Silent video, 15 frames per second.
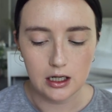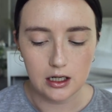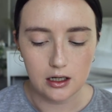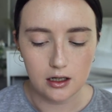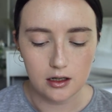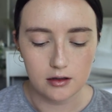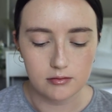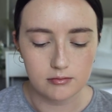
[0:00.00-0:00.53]

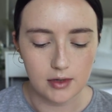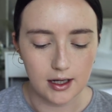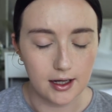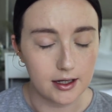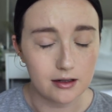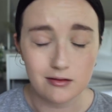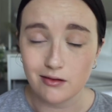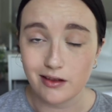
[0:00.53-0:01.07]

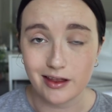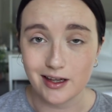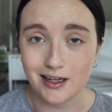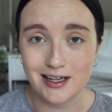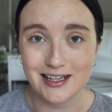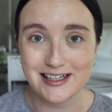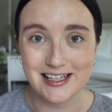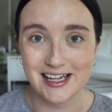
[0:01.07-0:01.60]
I don't
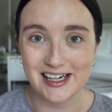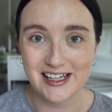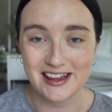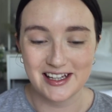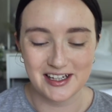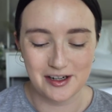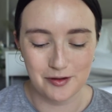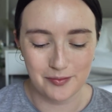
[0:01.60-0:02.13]
think it's like
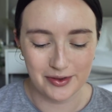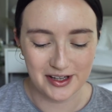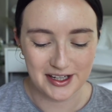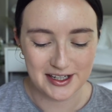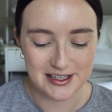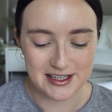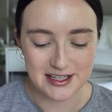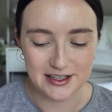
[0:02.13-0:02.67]
the
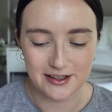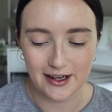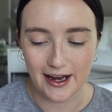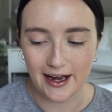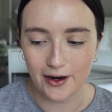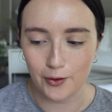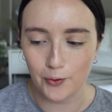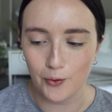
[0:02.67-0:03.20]
Complete Concealer
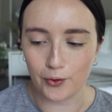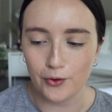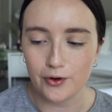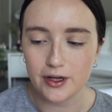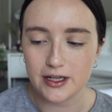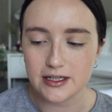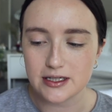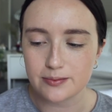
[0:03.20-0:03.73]
at
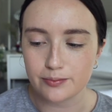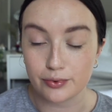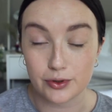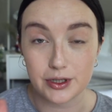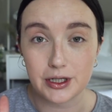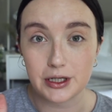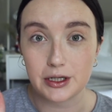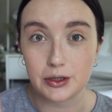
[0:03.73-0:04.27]
all. It's
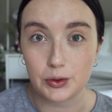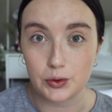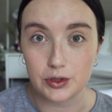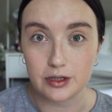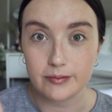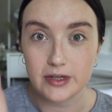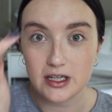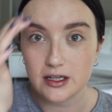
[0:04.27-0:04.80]
pretty
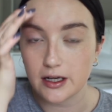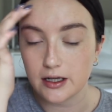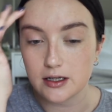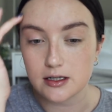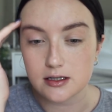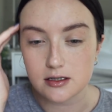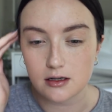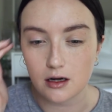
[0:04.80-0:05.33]
creamy, and
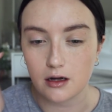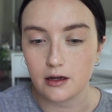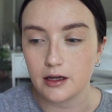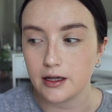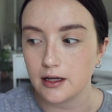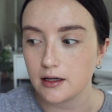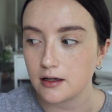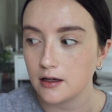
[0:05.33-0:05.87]
it's not
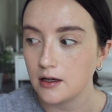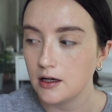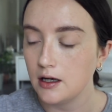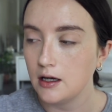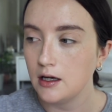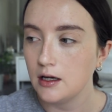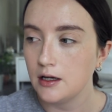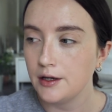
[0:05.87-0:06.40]
like,
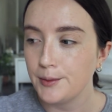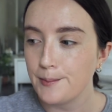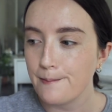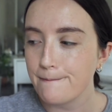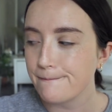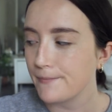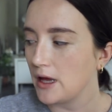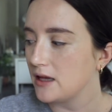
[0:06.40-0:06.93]

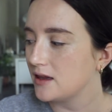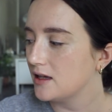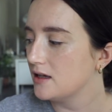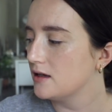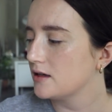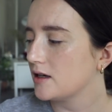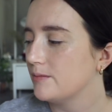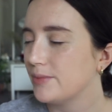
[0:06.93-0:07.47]

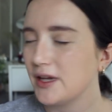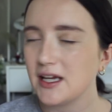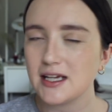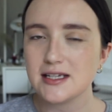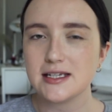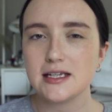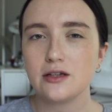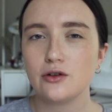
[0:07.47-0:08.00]
the Complete
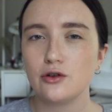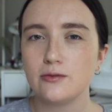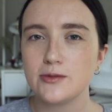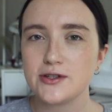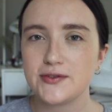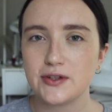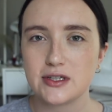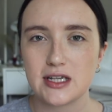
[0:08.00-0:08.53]
Concealer
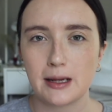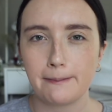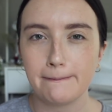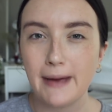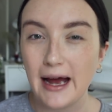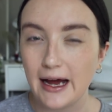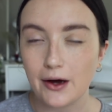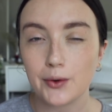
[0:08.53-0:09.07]
almost feels like
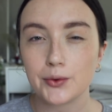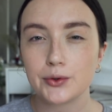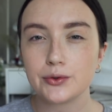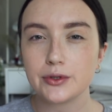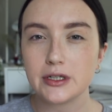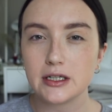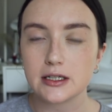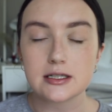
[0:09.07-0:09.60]

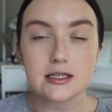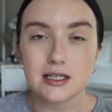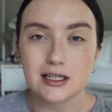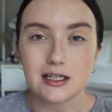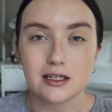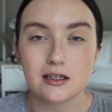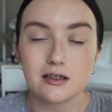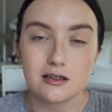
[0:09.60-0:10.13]
powdery. It's
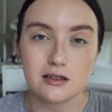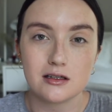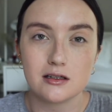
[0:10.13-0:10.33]
like,